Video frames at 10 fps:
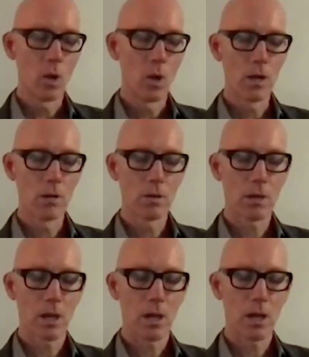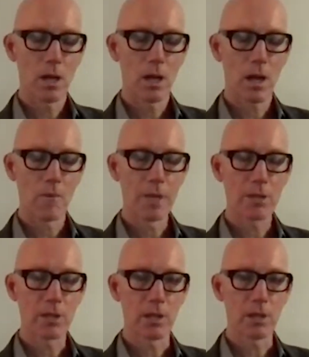Well, I'm
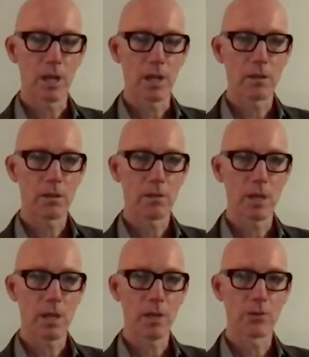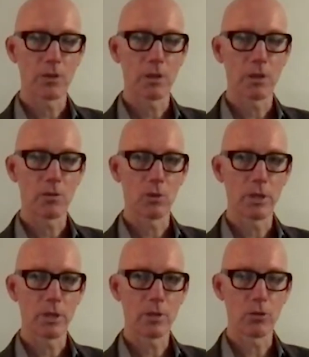guessing that in Malaysia and your
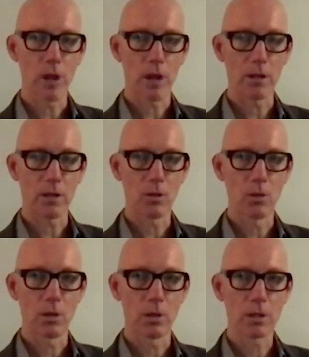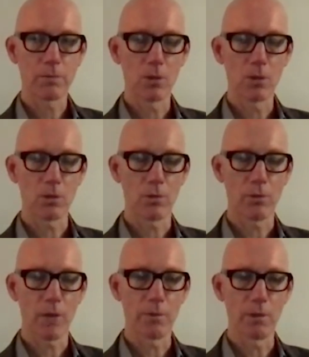legal training, you were exposed to a
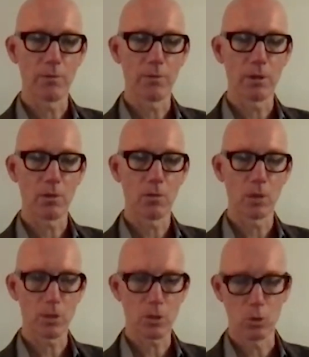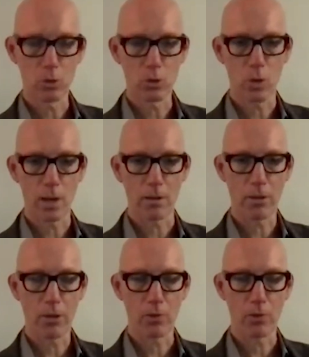fair bit of you know, what's called
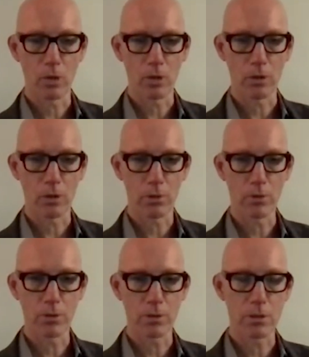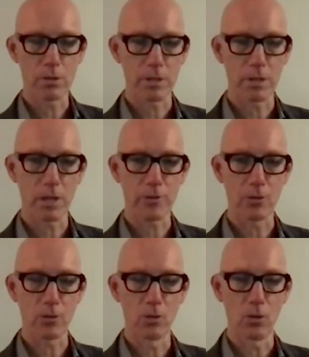TWAIL, third world approaches to
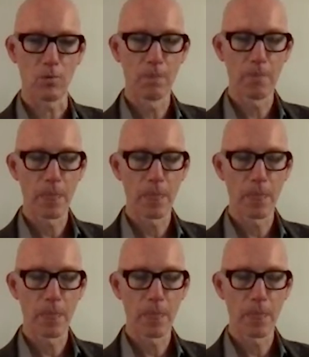international law,